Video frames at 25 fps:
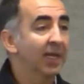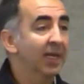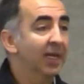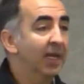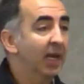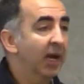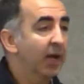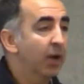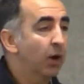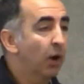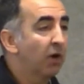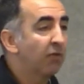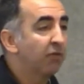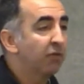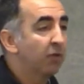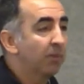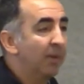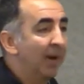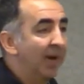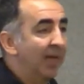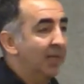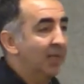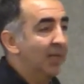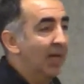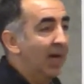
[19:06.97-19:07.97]
an EIR for
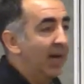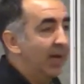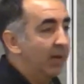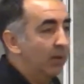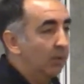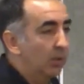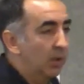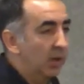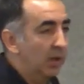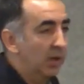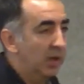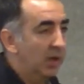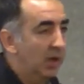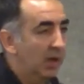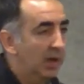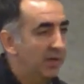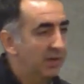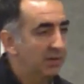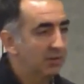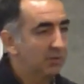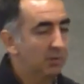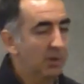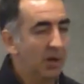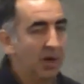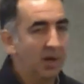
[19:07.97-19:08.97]
my client working on
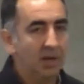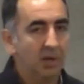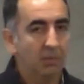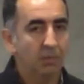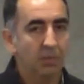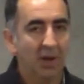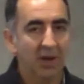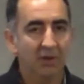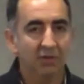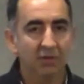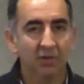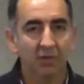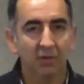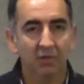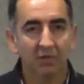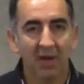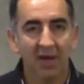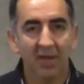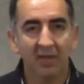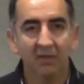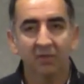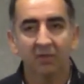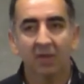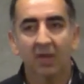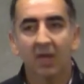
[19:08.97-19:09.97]
this smart compression
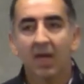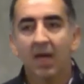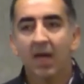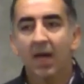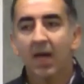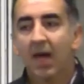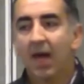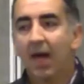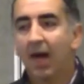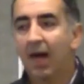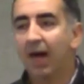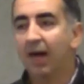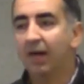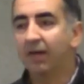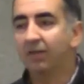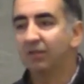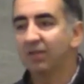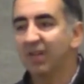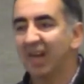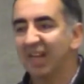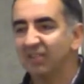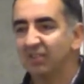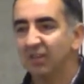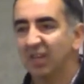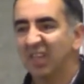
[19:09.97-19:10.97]
device.
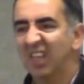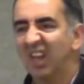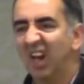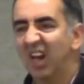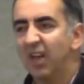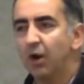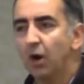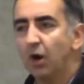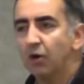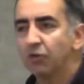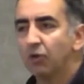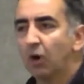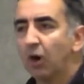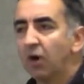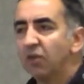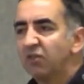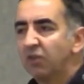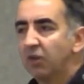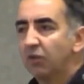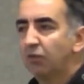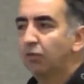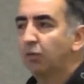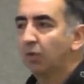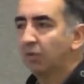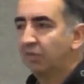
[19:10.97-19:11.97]
EIRs aren't
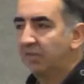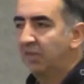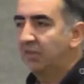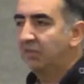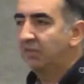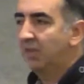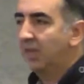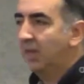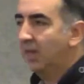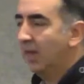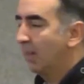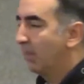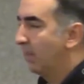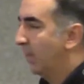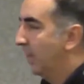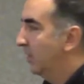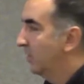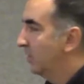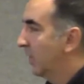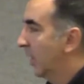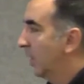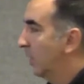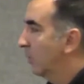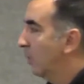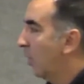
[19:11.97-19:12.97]
just for VC
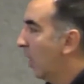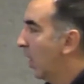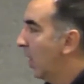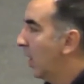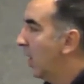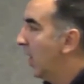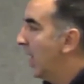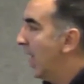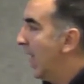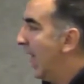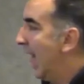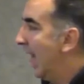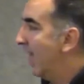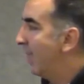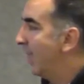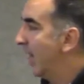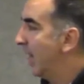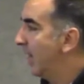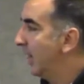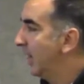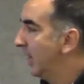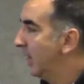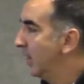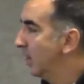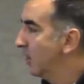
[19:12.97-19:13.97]
companies anymore. And
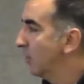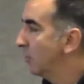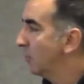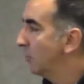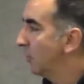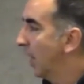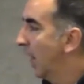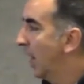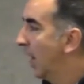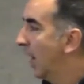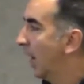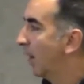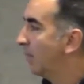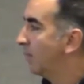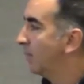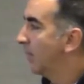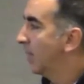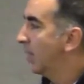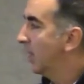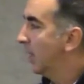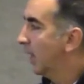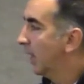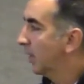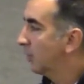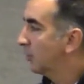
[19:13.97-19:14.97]
then here's
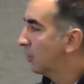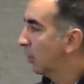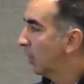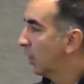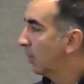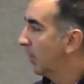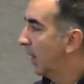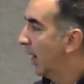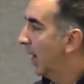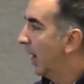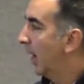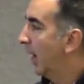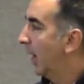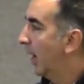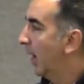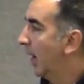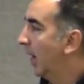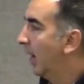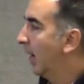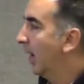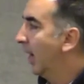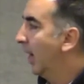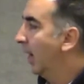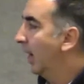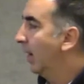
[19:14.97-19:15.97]
a term
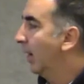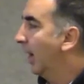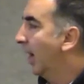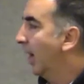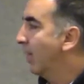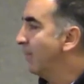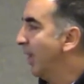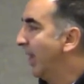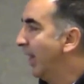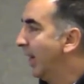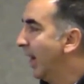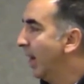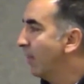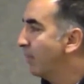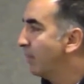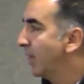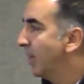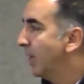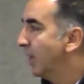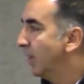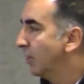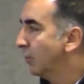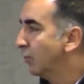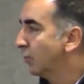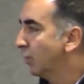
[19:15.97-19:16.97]
I made up
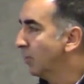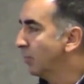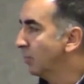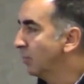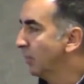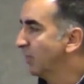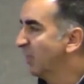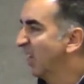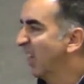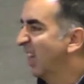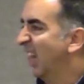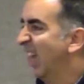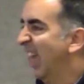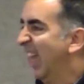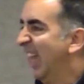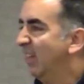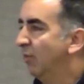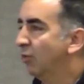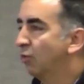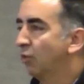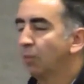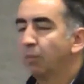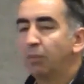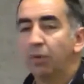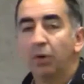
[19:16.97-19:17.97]
in terms of an
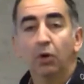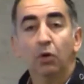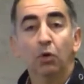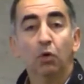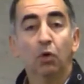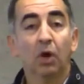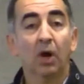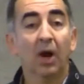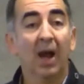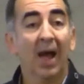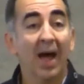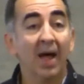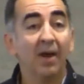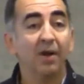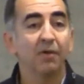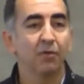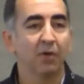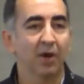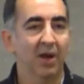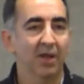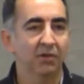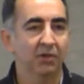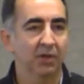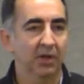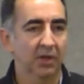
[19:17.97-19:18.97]
intrapreneur out of
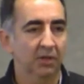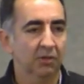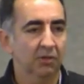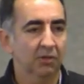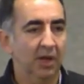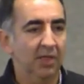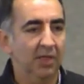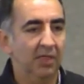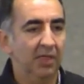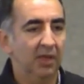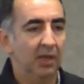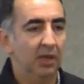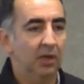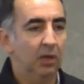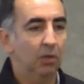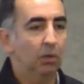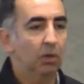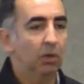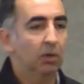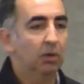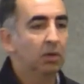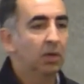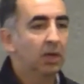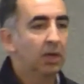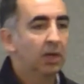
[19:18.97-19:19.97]
residence. I think you
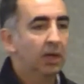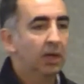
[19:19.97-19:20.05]
will